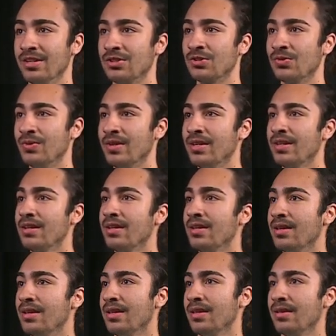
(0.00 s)
string
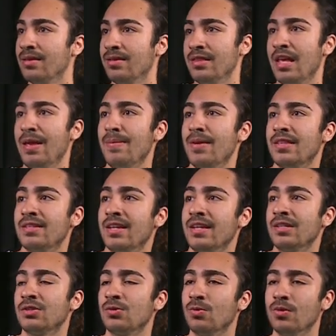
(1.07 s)
name it
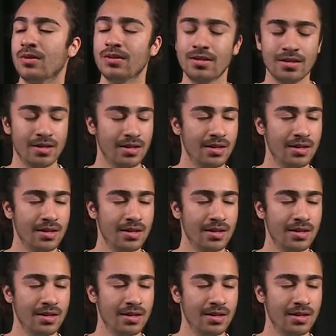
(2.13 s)
S1,